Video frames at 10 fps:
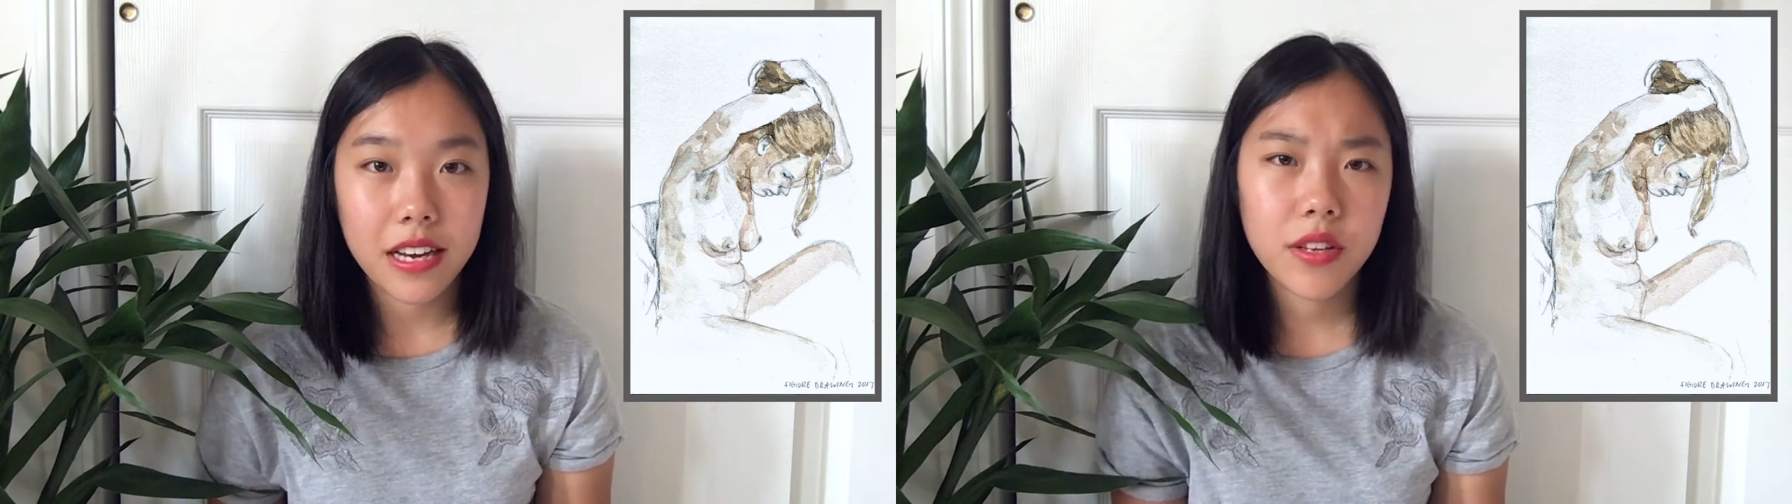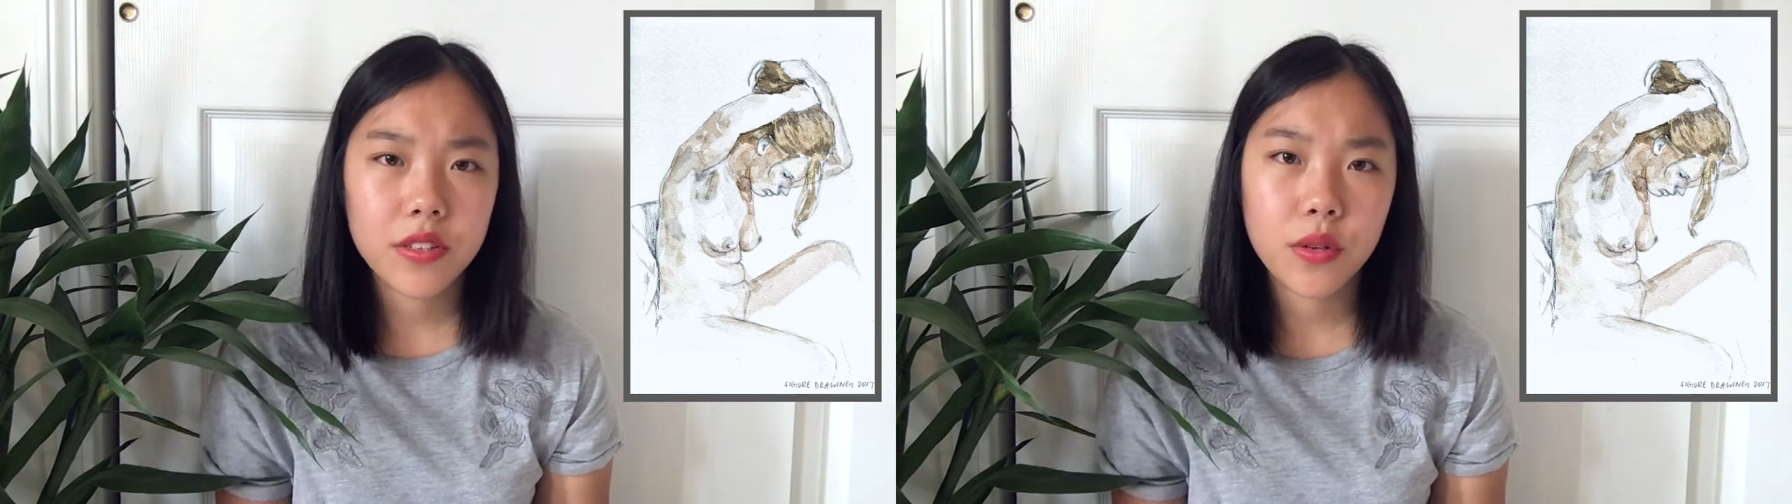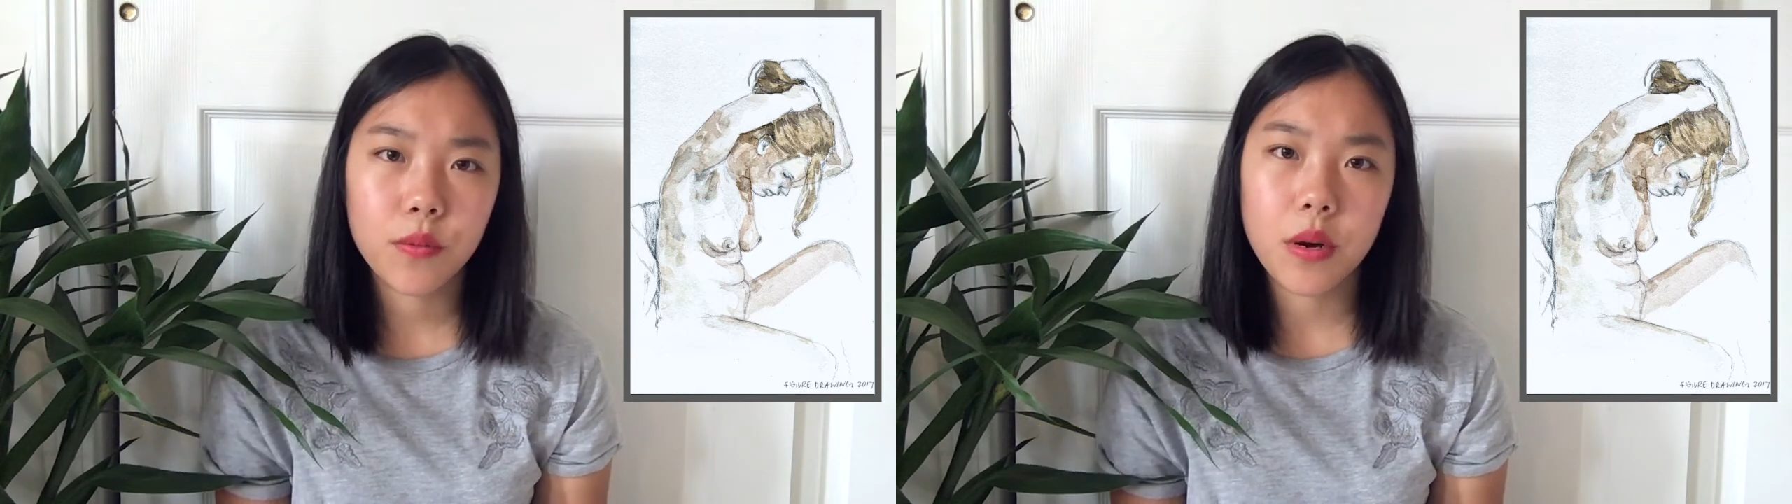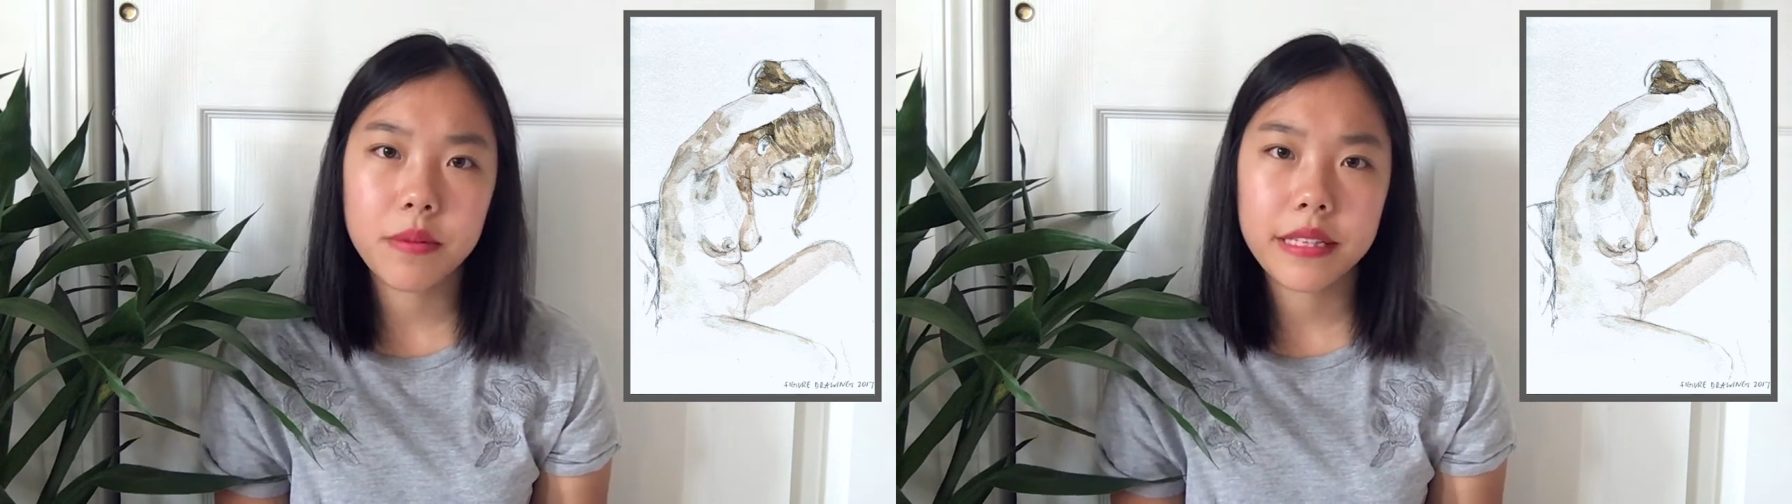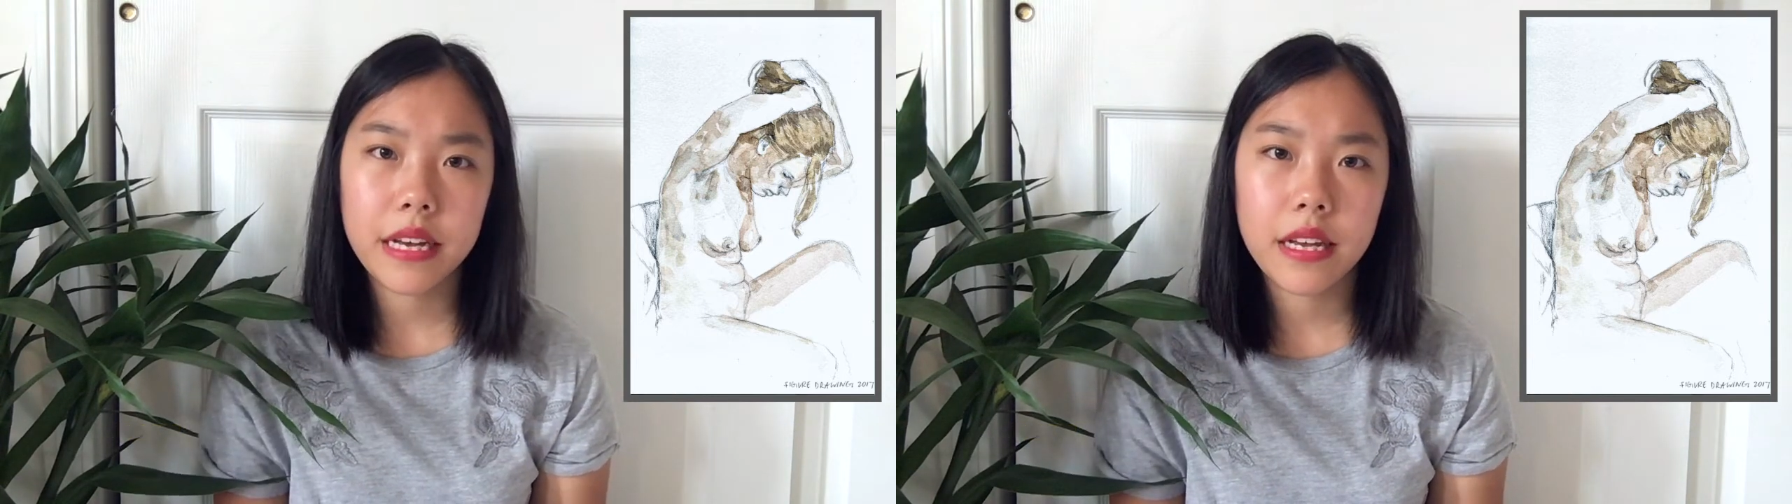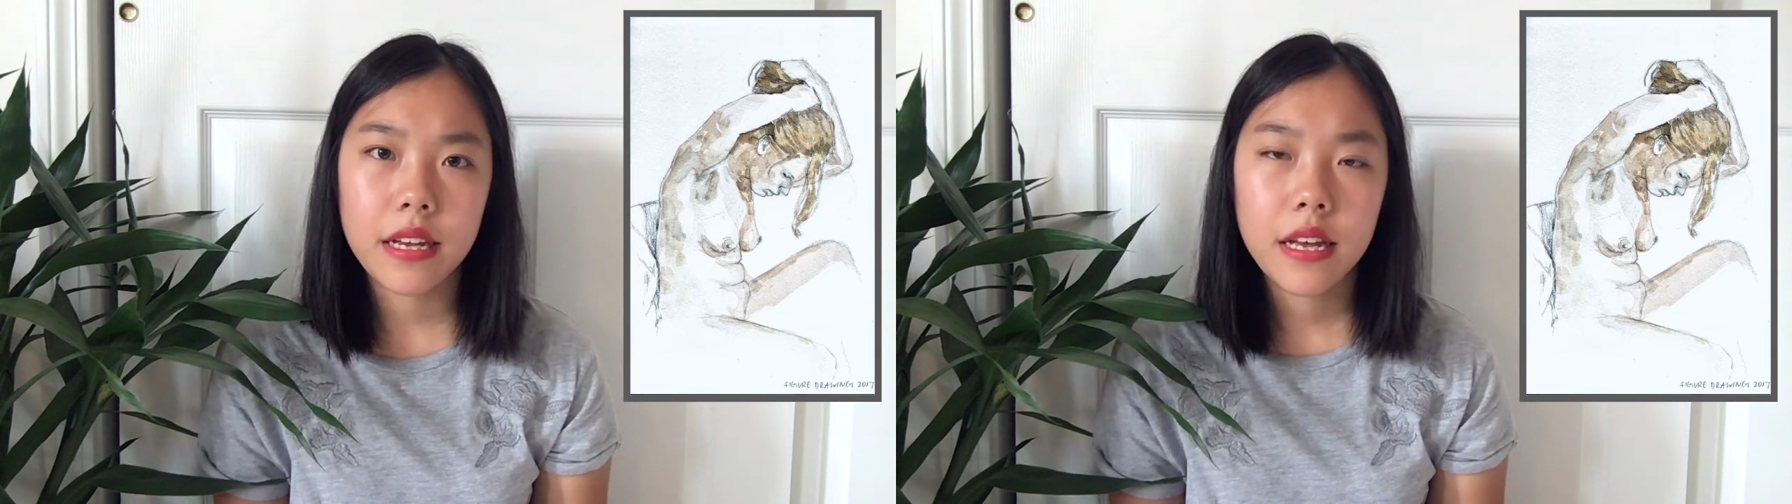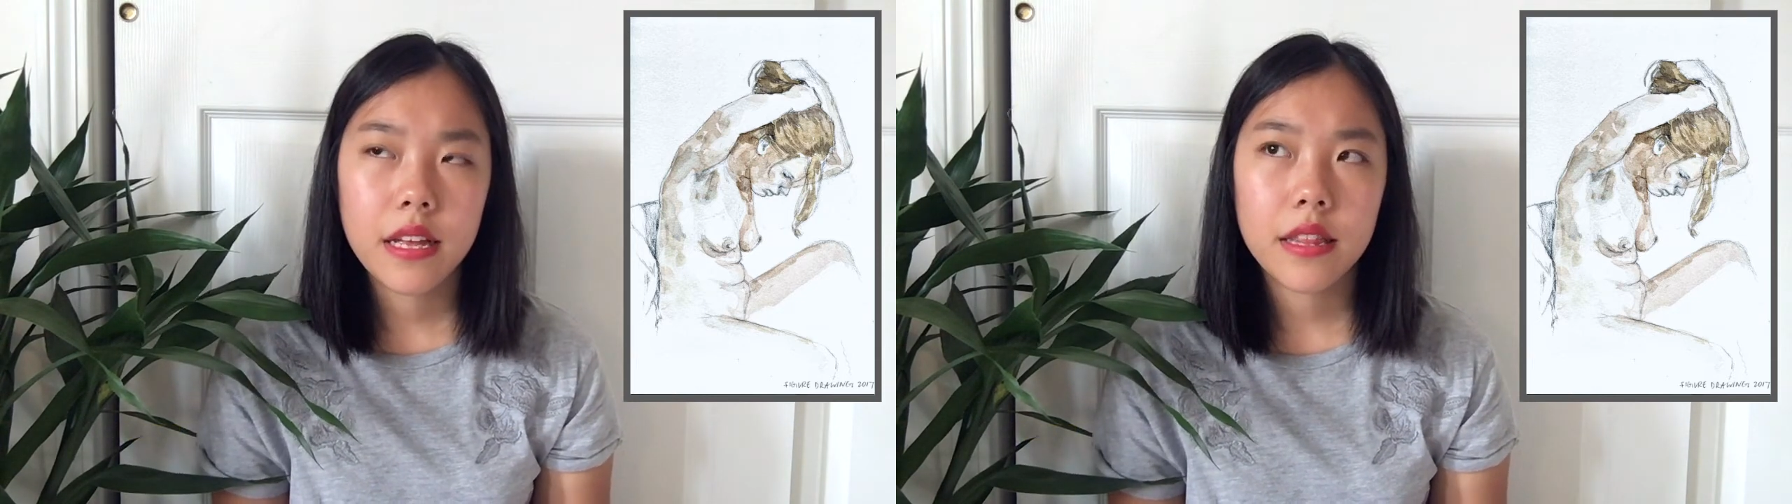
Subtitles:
There's a website